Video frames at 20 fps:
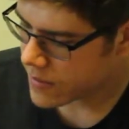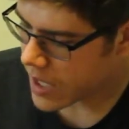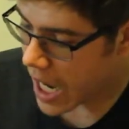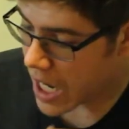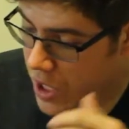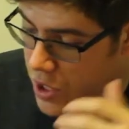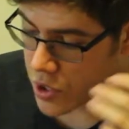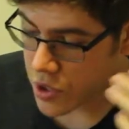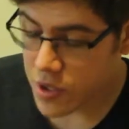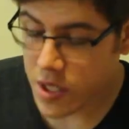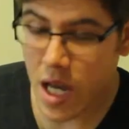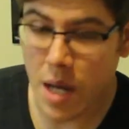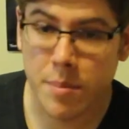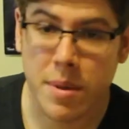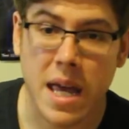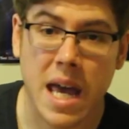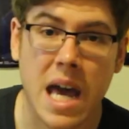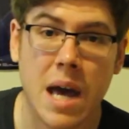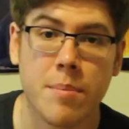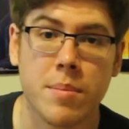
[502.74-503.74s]
I could not
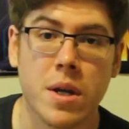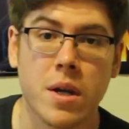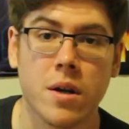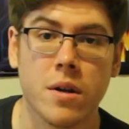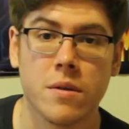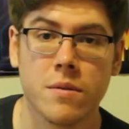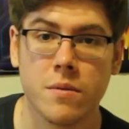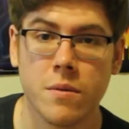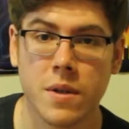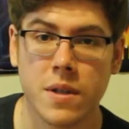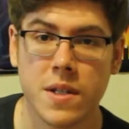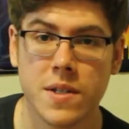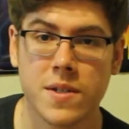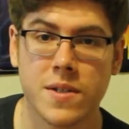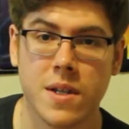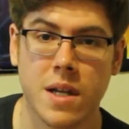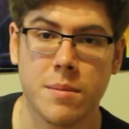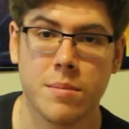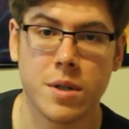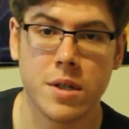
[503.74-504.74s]
be happier with this
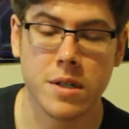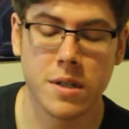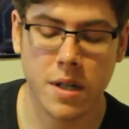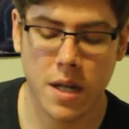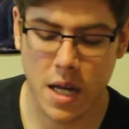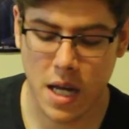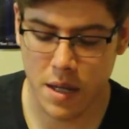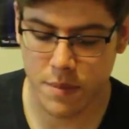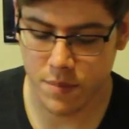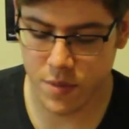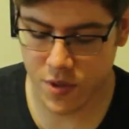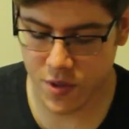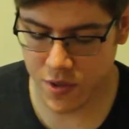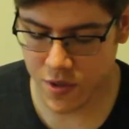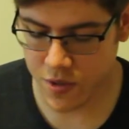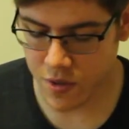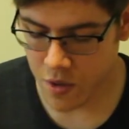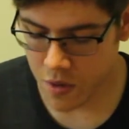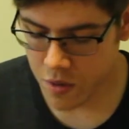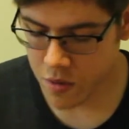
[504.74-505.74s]
saber. I'm
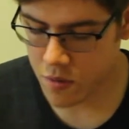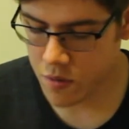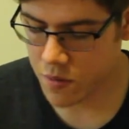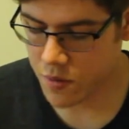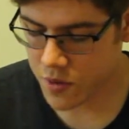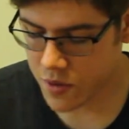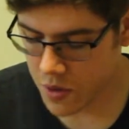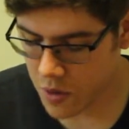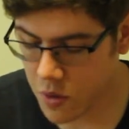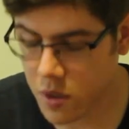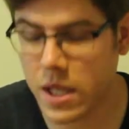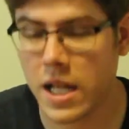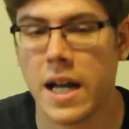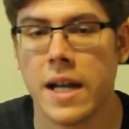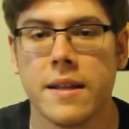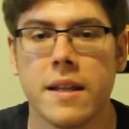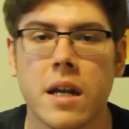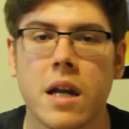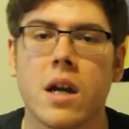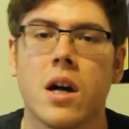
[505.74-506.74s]
so
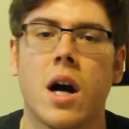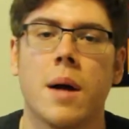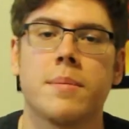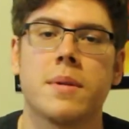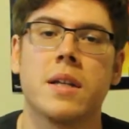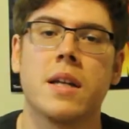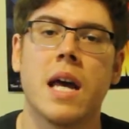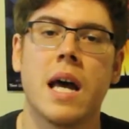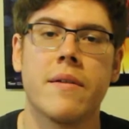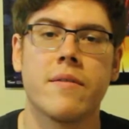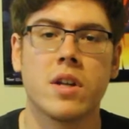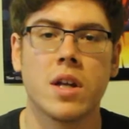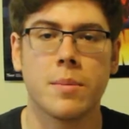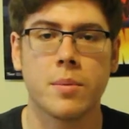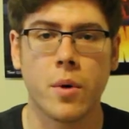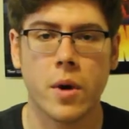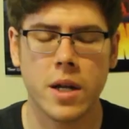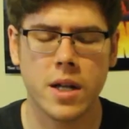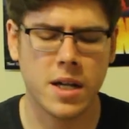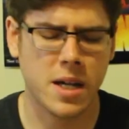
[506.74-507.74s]
glad that I opted to have it
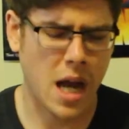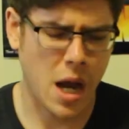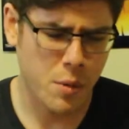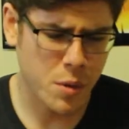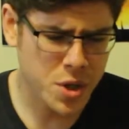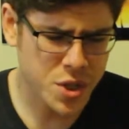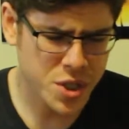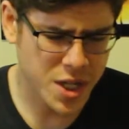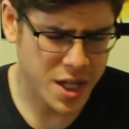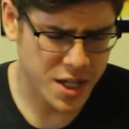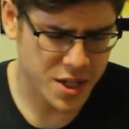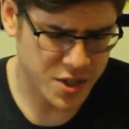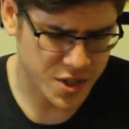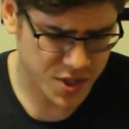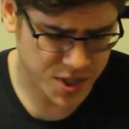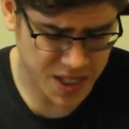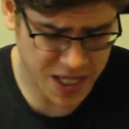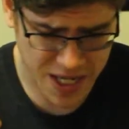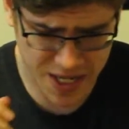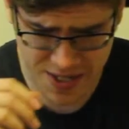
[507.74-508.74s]
upgraded. I wish I had
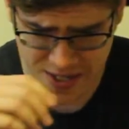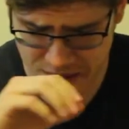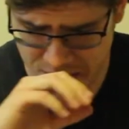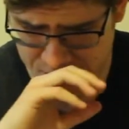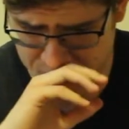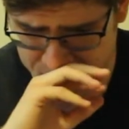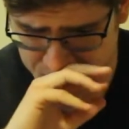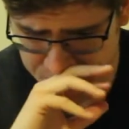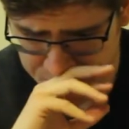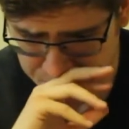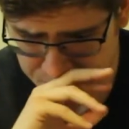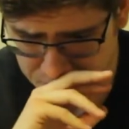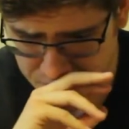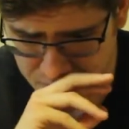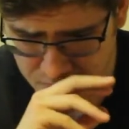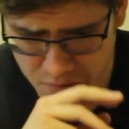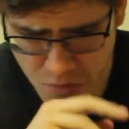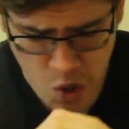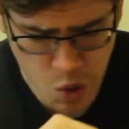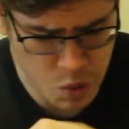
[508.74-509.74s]
just gotten it
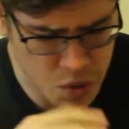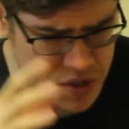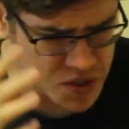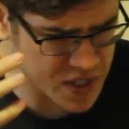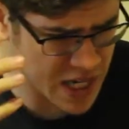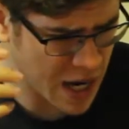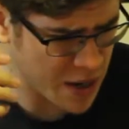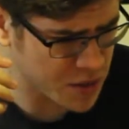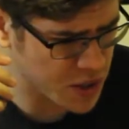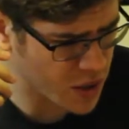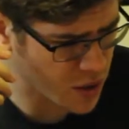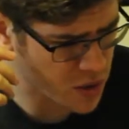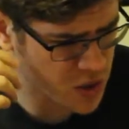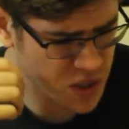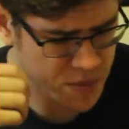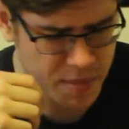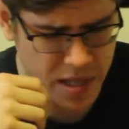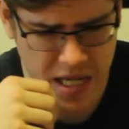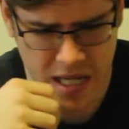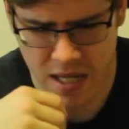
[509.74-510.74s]
with sound and
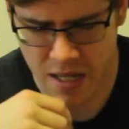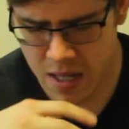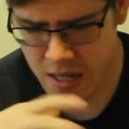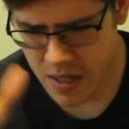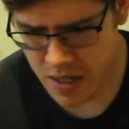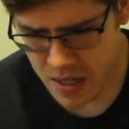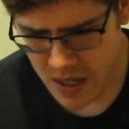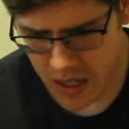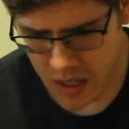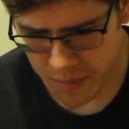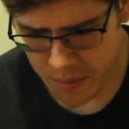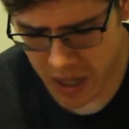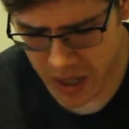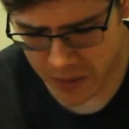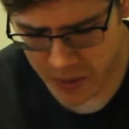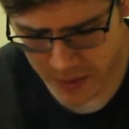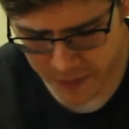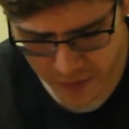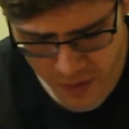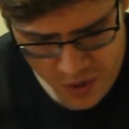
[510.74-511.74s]
RGB
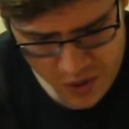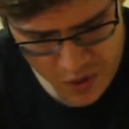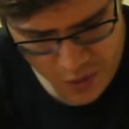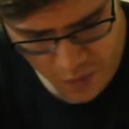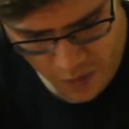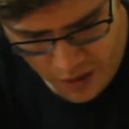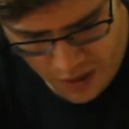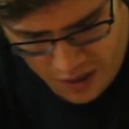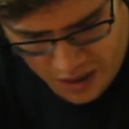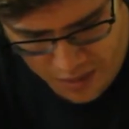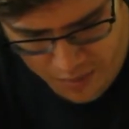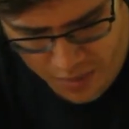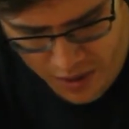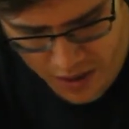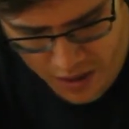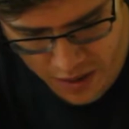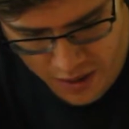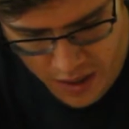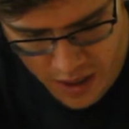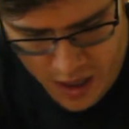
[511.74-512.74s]
back when I first ordered it,
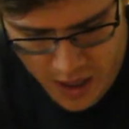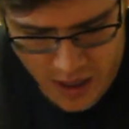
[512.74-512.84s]
but